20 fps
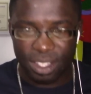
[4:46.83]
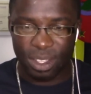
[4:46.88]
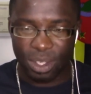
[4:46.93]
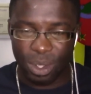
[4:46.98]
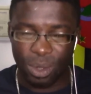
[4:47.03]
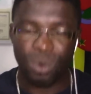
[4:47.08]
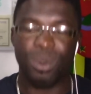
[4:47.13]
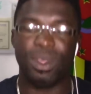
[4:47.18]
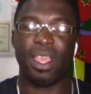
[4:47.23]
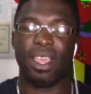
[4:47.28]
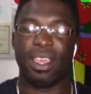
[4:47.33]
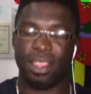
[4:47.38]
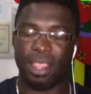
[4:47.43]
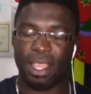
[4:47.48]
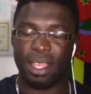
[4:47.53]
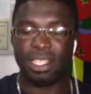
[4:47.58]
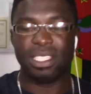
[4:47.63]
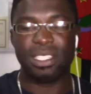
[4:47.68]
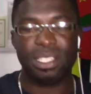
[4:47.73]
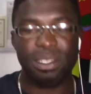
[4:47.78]
Oh yeah,
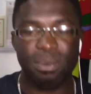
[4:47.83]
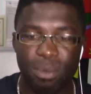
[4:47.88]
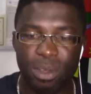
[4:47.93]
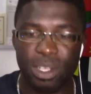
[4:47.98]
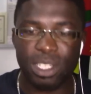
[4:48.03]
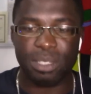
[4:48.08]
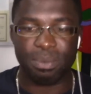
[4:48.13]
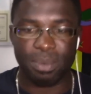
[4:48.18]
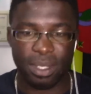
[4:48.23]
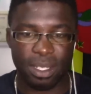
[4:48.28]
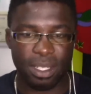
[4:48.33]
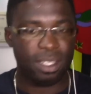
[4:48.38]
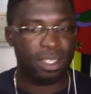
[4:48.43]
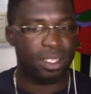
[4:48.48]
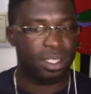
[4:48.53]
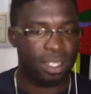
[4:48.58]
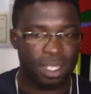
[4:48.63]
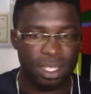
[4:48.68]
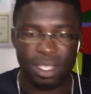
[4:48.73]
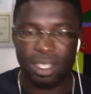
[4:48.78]
that must be
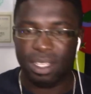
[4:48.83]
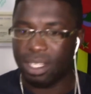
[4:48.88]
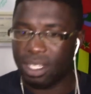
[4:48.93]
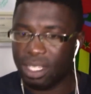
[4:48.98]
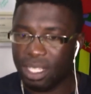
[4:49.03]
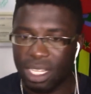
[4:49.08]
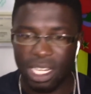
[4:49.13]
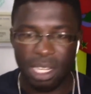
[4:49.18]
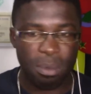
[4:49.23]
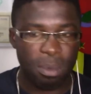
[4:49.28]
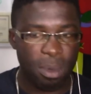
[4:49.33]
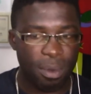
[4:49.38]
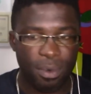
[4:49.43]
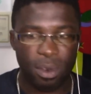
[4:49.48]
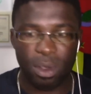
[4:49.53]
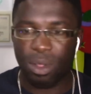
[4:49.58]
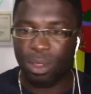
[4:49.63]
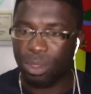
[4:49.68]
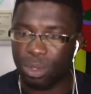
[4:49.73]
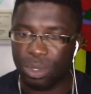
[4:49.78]
the name of
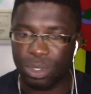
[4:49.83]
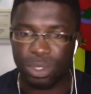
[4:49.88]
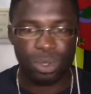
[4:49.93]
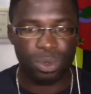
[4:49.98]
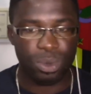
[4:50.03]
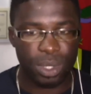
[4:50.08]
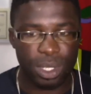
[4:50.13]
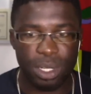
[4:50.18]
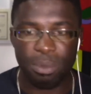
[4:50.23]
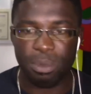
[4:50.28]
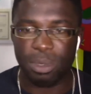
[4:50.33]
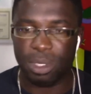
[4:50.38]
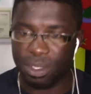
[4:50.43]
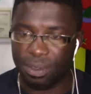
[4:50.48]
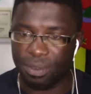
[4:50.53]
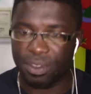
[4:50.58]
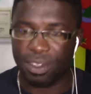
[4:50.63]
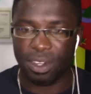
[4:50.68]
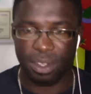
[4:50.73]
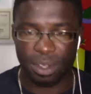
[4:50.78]
all those who were in the
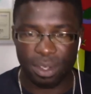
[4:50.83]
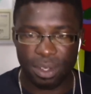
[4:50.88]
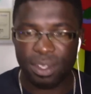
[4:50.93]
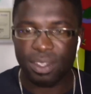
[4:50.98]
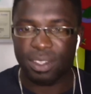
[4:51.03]
music video.